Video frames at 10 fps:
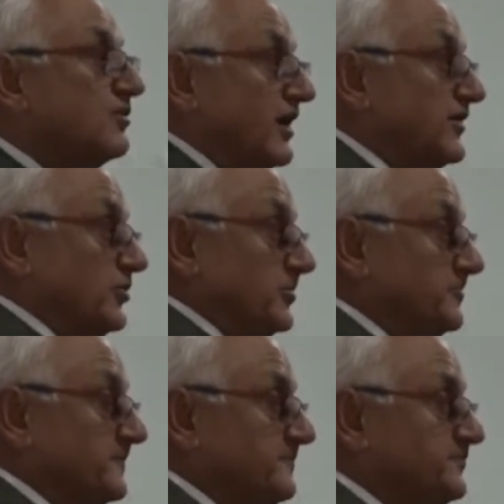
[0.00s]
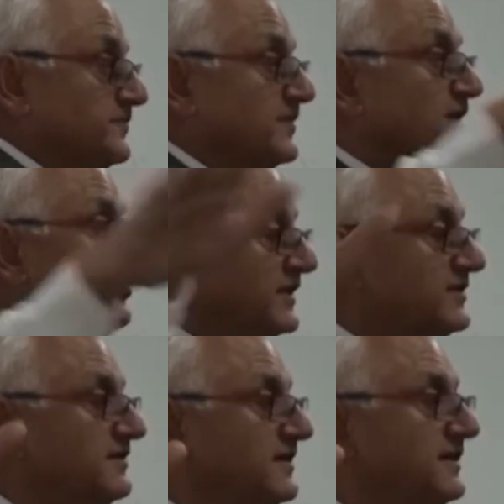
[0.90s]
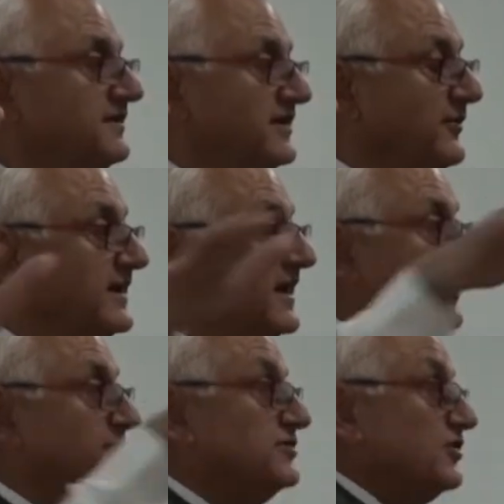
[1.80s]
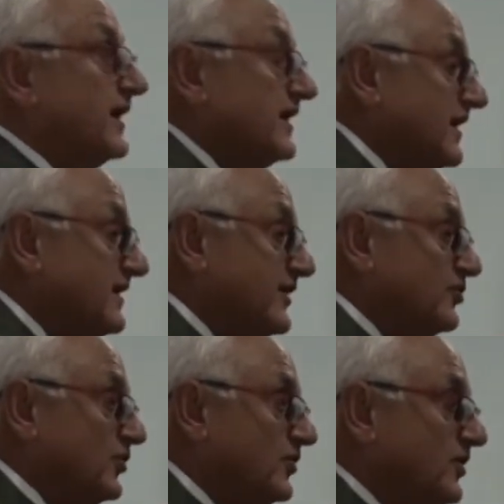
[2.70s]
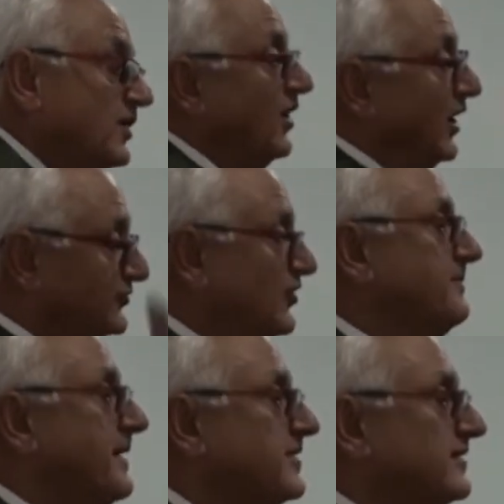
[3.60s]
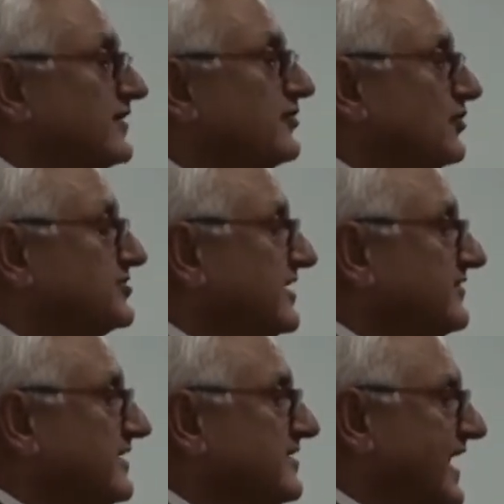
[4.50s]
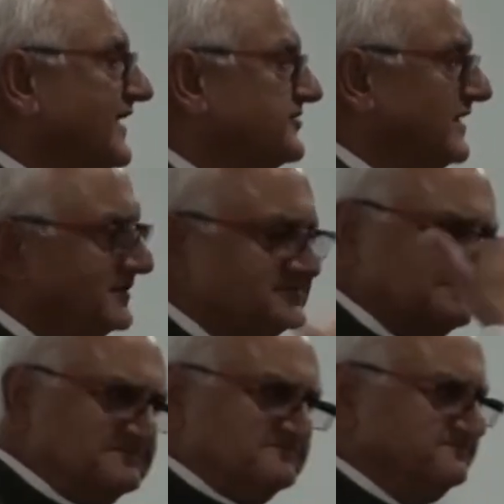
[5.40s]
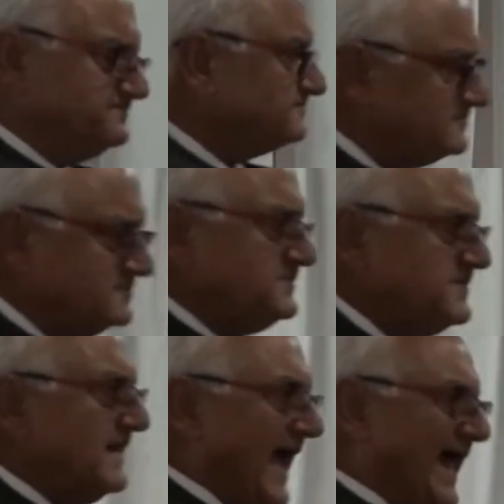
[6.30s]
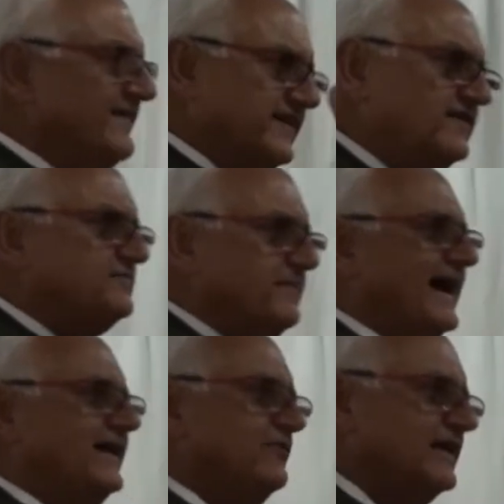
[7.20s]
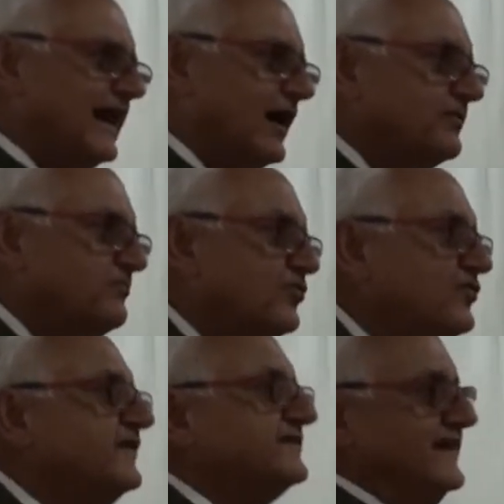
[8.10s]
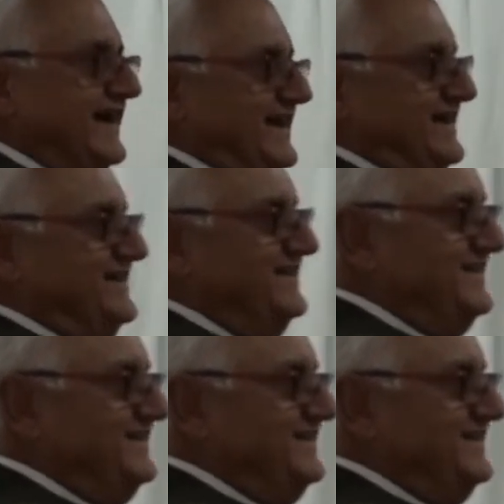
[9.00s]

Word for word: Sukarno, with uh, Lai, with Jawaharlal Nehru, also a member of the Socialist International. And this man will now move us ahead